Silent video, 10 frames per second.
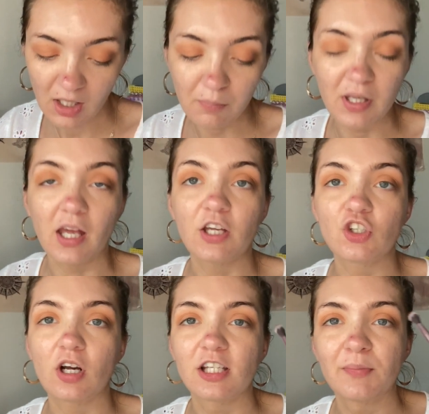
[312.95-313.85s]

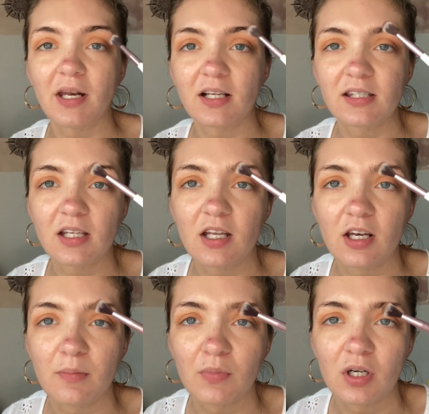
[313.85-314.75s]
BH Cosmetics
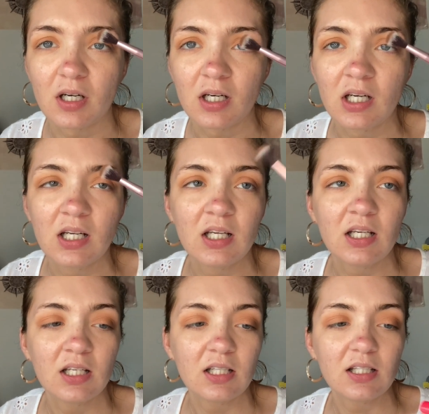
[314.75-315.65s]
number
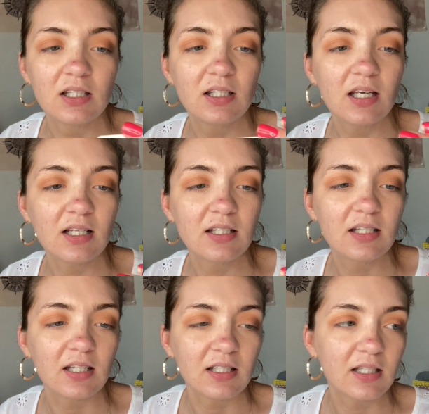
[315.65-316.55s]
6.
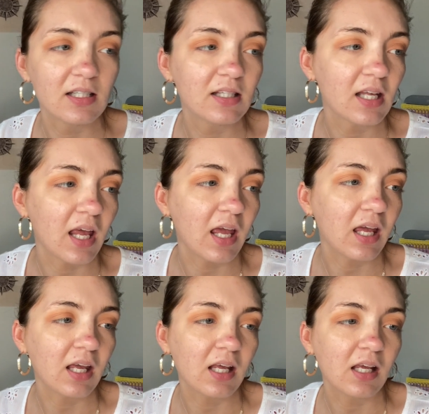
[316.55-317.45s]
This is
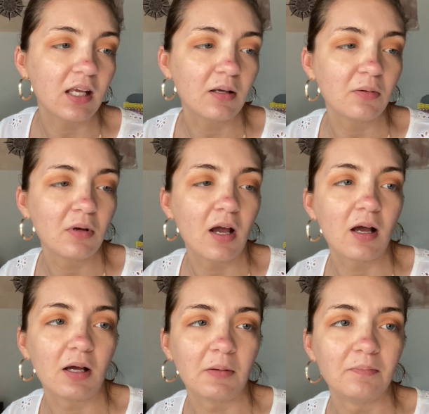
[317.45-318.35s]
a
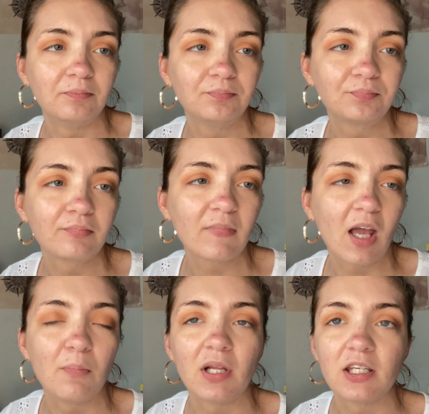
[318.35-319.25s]

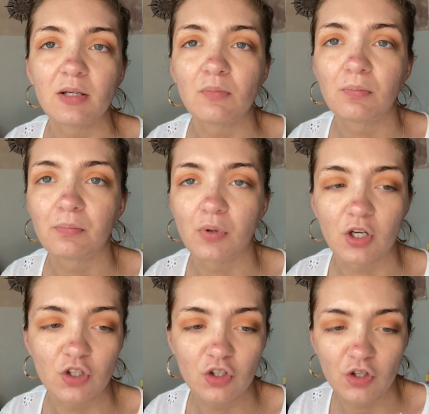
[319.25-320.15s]
blending
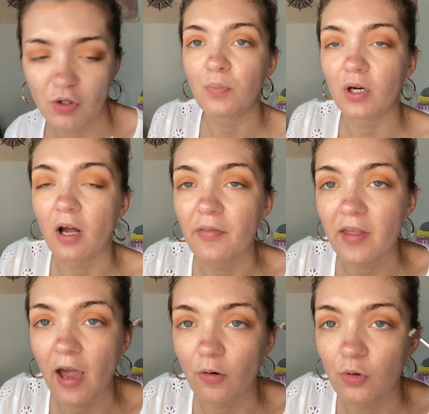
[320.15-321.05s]
brush to put it on the
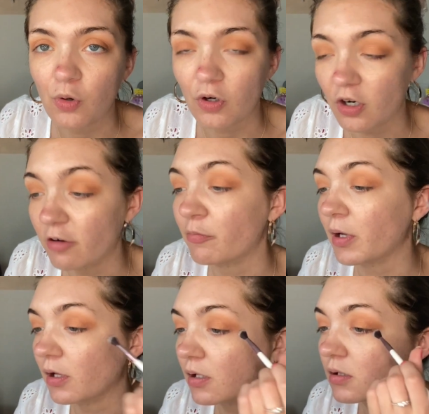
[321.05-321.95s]
outer corner of
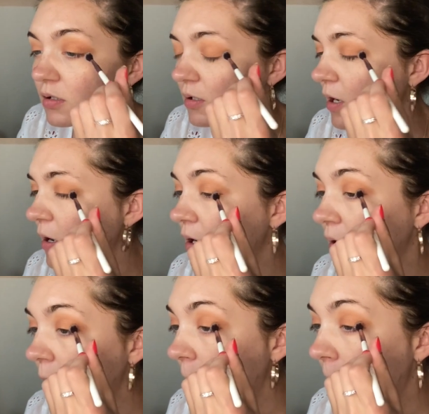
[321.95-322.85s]
my lids.
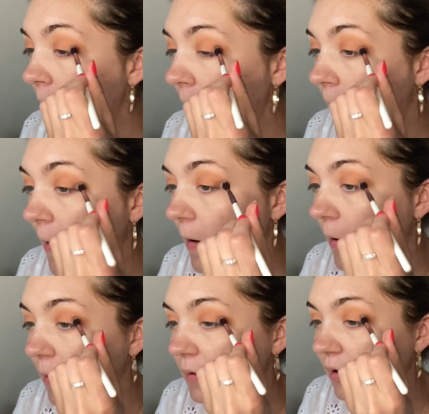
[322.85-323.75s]

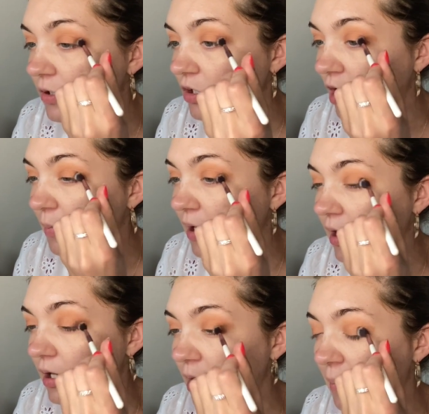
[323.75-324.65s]
I start by
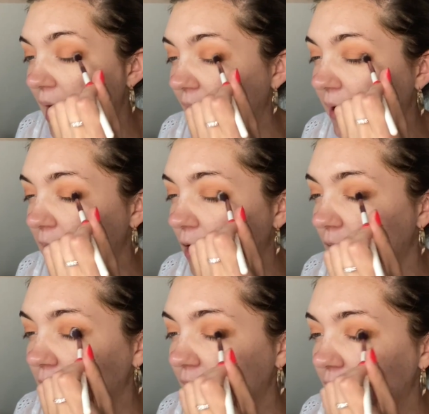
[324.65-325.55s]
kind of like packing it
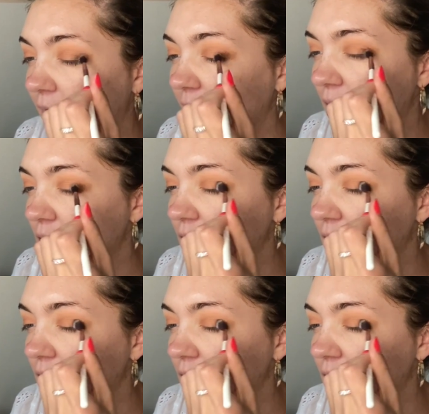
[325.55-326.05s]
on like that.